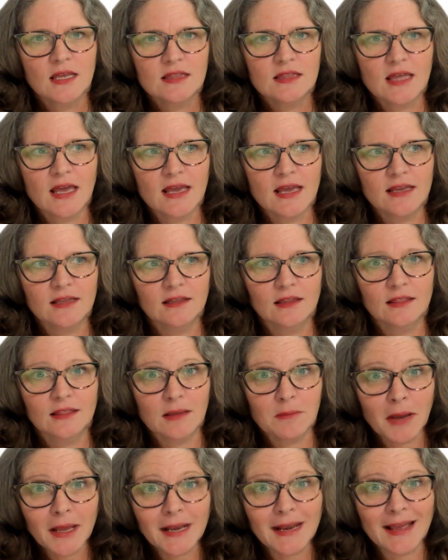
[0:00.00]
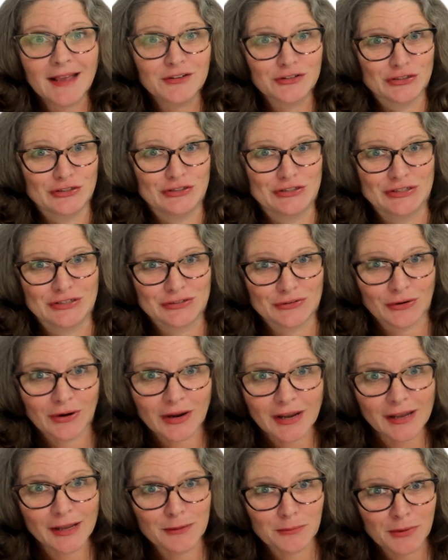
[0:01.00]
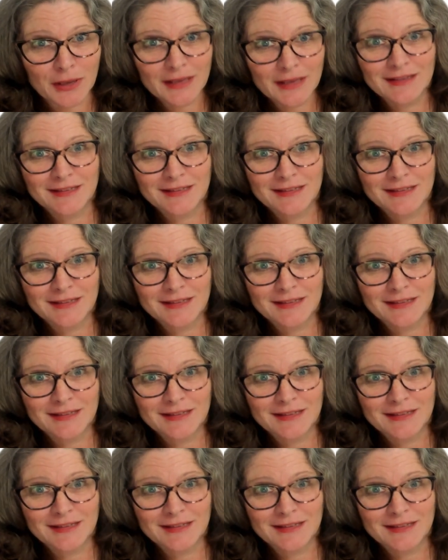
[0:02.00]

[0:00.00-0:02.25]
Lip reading: that they might actually describe